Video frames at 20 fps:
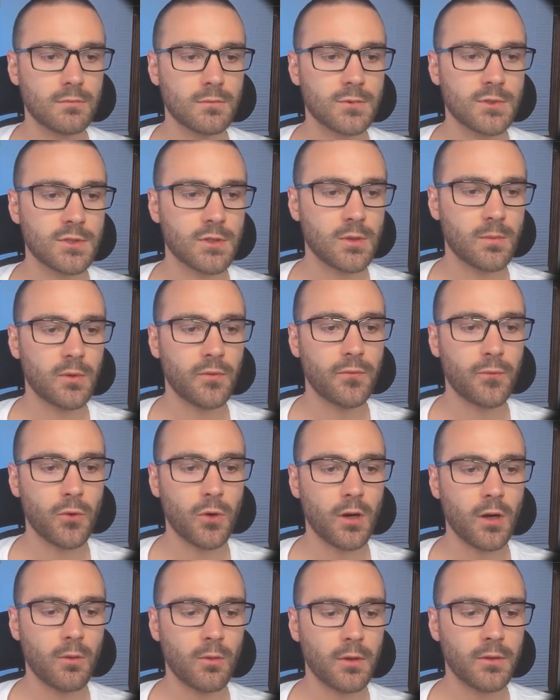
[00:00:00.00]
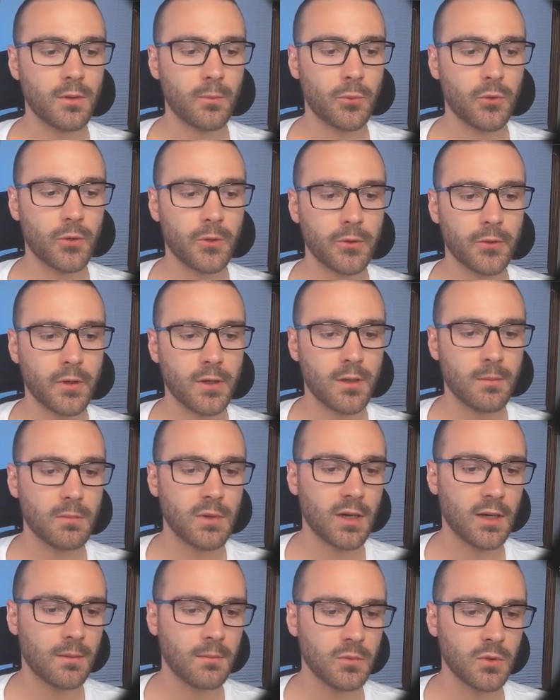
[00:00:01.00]
So before I run the
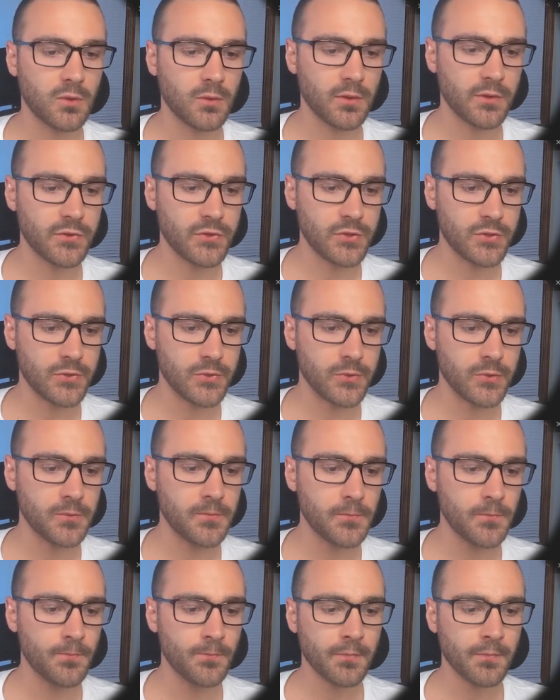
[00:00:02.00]
program, I'm going to